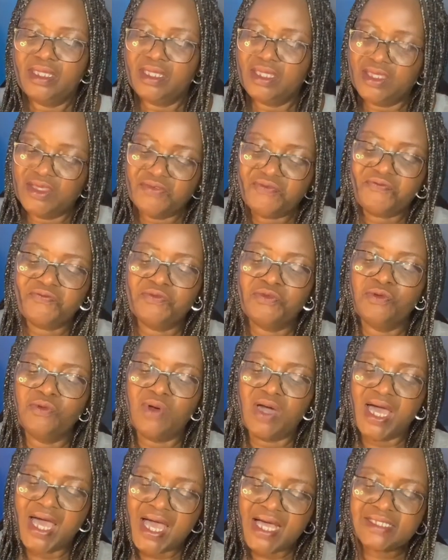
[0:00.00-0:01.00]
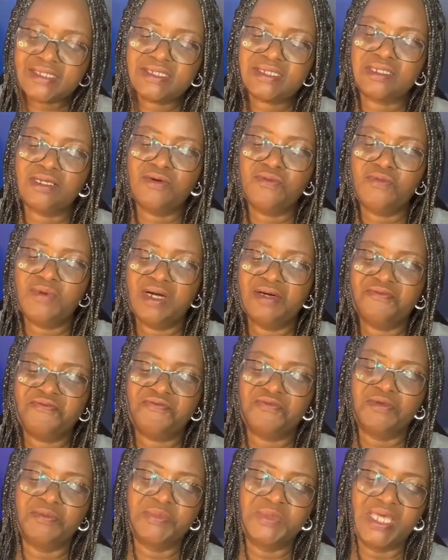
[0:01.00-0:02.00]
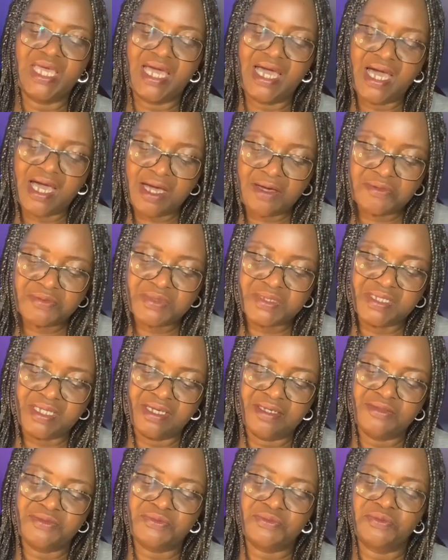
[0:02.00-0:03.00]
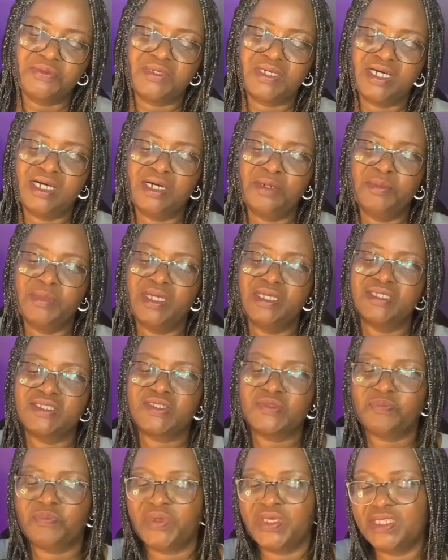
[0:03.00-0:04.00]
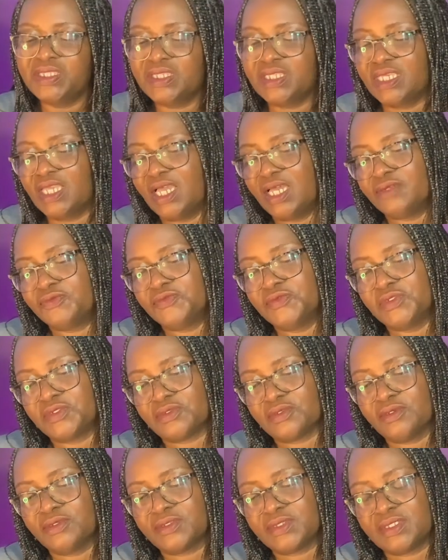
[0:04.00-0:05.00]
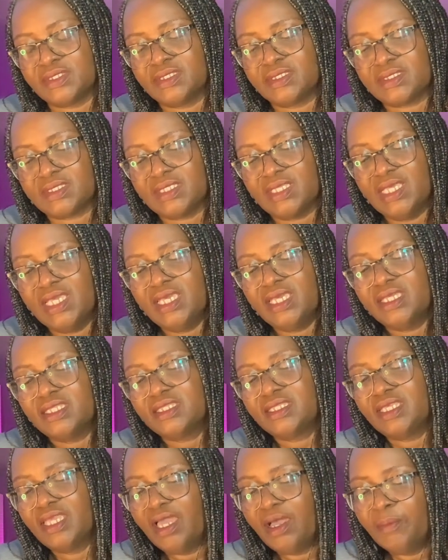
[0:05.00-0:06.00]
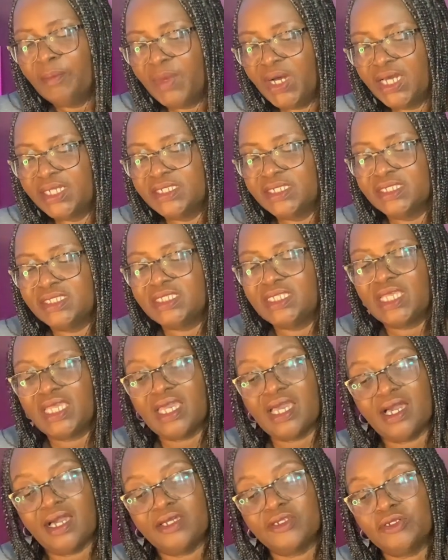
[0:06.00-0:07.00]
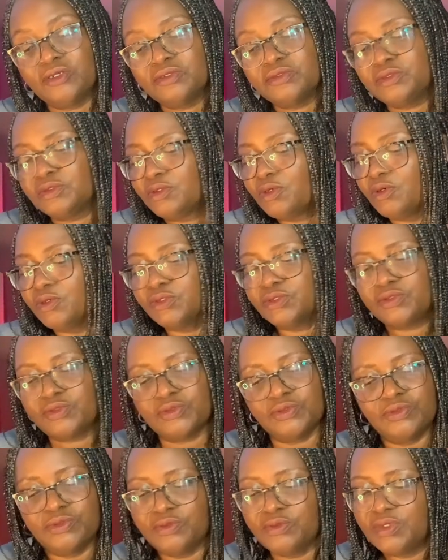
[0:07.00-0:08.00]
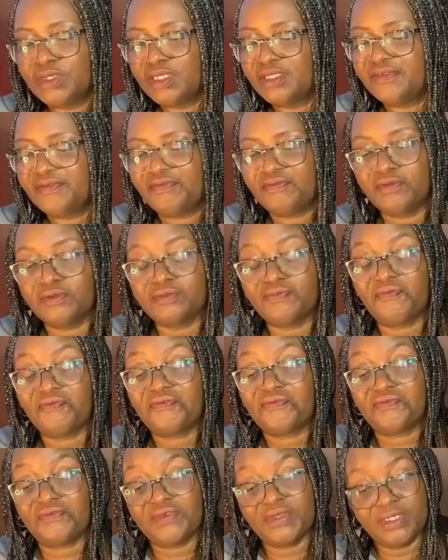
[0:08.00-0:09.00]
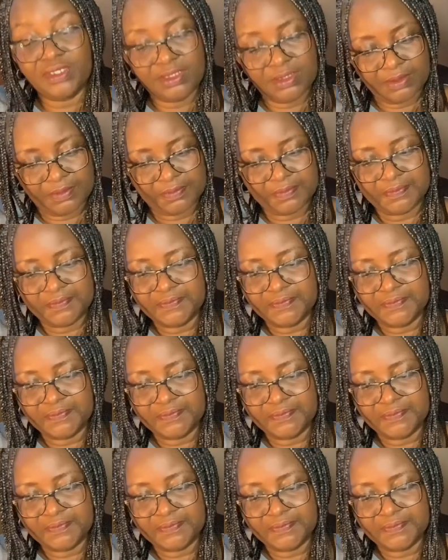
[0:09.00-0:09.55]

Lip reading: If you ask someone from the outside to come and spend their resources, their money, they are not going to do it for free.